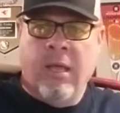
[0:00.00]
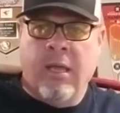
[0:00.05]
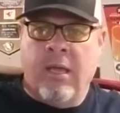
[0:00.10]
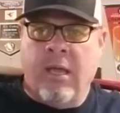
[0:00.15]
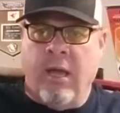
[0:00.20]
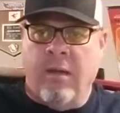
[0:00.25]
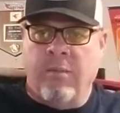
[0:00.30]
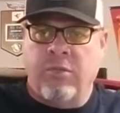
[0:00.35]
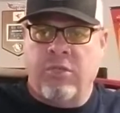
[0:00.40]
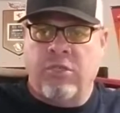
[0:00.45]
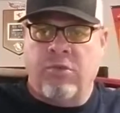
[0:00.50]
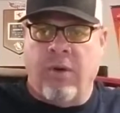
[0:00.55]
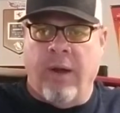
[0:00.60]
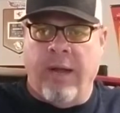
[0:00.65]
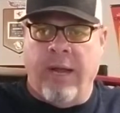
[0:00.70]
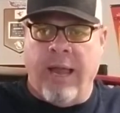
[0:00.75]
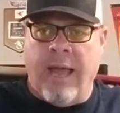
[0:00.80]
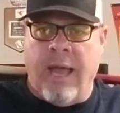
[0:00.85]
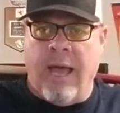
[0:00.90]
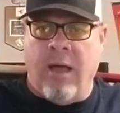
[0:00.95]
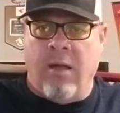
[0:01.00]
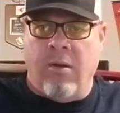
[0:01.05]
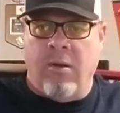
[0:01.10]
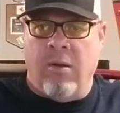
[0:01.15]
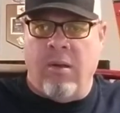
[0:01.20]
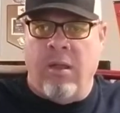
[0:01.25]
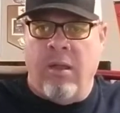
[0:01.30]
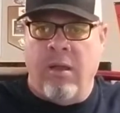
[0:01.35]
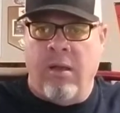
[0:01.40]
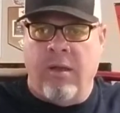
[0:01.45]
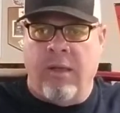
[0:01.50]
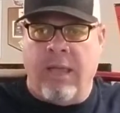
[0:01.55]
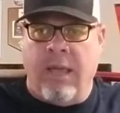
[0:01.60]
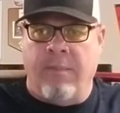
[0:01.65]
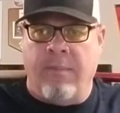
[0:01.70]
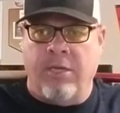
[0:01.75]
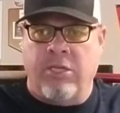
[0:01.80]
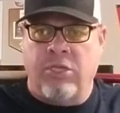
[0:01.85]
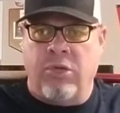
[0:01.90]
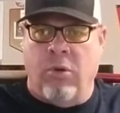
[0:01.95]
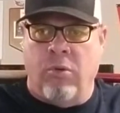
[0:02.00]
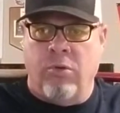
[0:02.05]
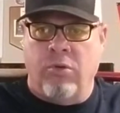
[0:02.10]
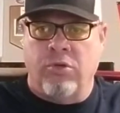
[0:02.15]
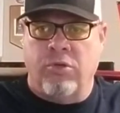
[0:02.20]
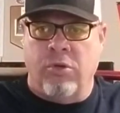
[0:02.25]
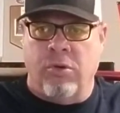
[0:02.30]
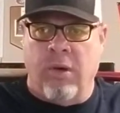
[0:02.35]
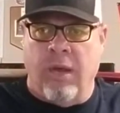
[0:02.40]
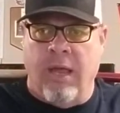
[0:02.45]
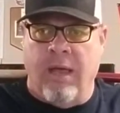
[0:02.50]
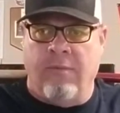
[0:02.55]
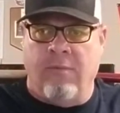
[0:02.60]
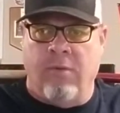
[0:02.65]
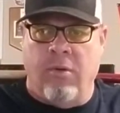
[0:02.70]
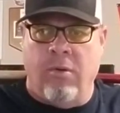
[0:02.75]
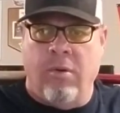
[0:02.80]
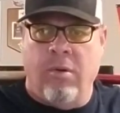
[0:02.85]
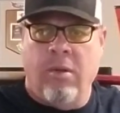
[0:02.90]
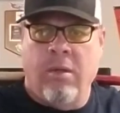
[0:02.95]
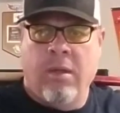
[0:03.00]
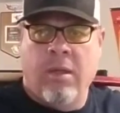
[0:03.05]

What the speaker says: come straight out. Look how my shoulders are level.